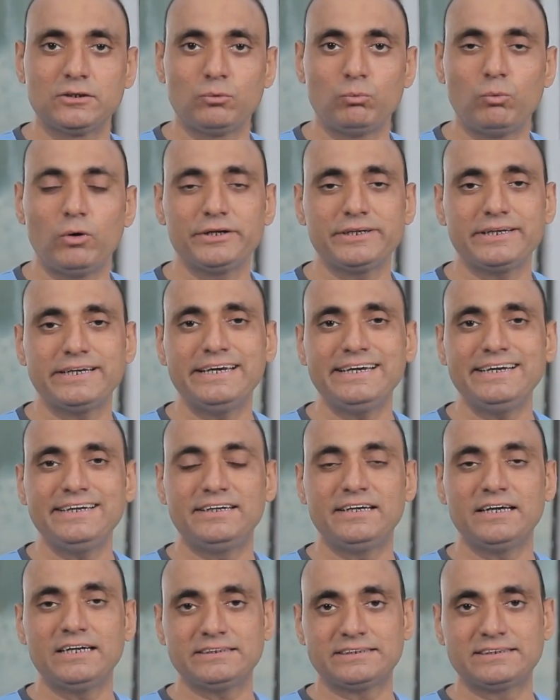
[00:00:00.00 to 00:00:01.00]
what
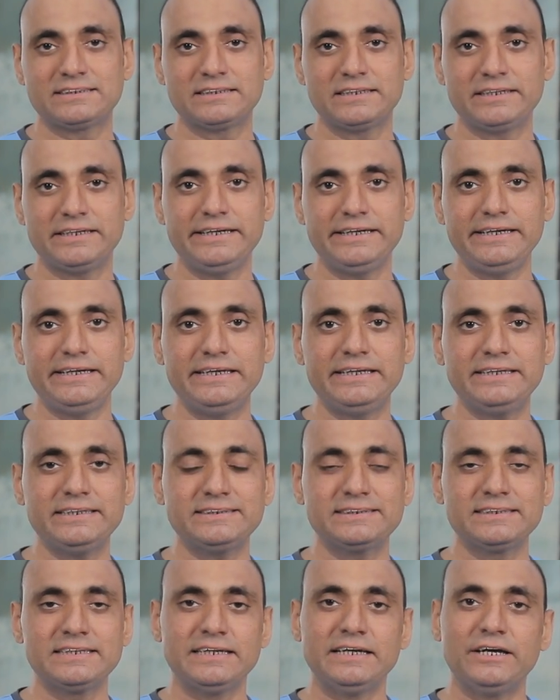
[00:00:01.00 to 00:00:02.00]
it does
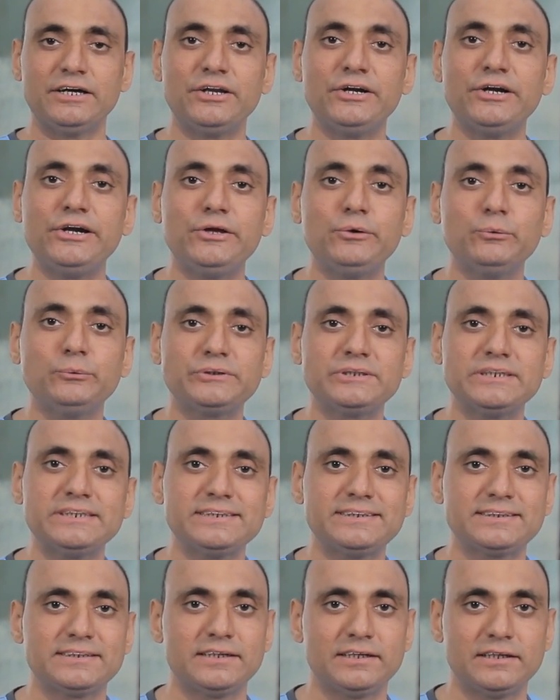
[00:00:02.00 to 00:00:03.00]
is
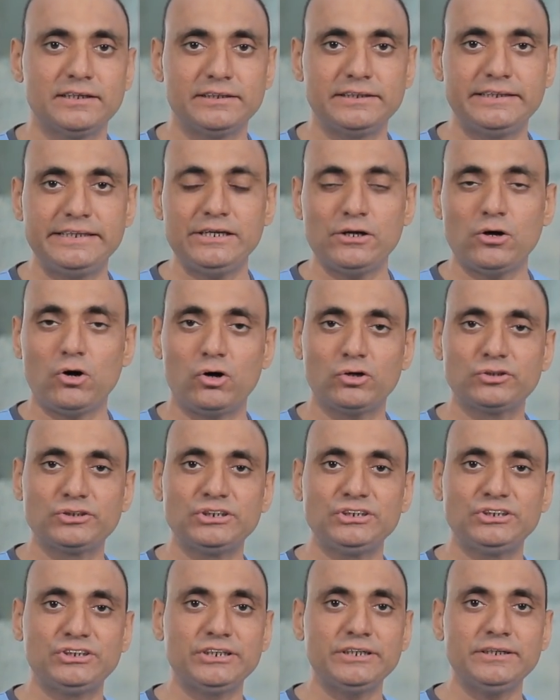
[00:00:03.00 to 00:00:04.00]
reduces the
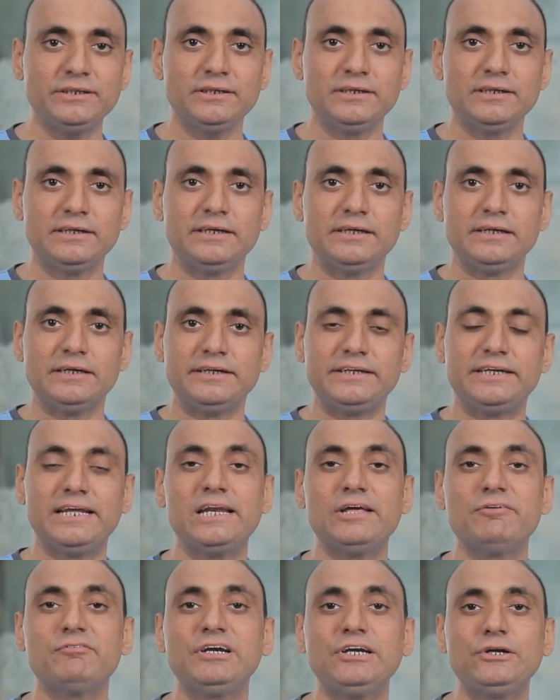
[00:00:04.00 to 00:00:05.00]
oxygen
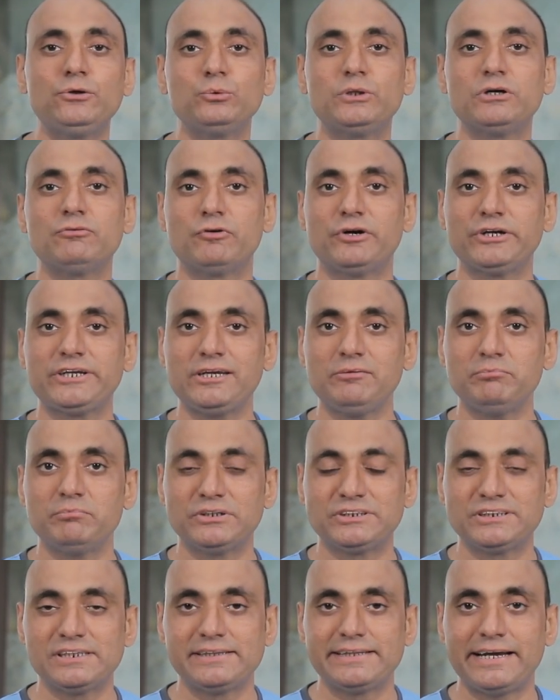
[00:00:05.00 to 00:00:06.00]
delivery to the working
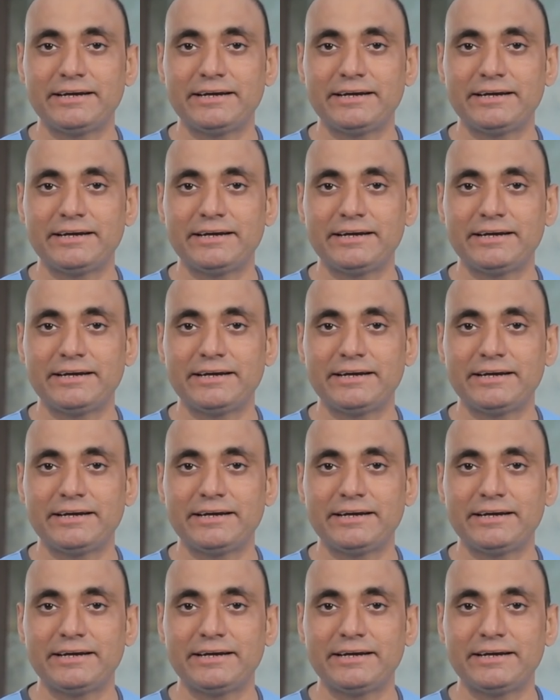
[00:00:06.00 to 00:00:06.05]
muscle.